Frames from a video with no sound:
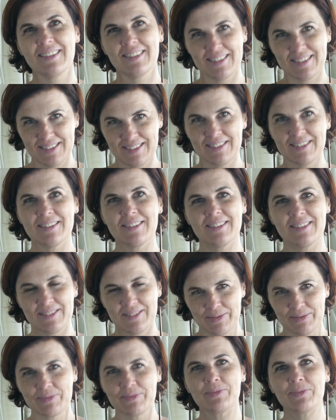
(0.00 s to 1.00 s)
Who you are
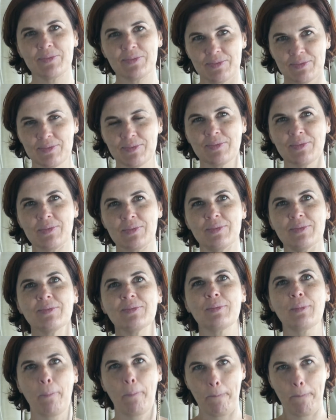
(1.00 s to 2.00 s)
and why you're here
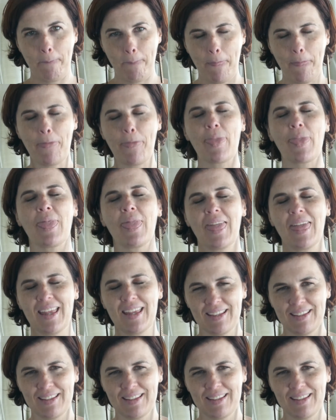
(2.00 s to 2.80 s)
being interviewed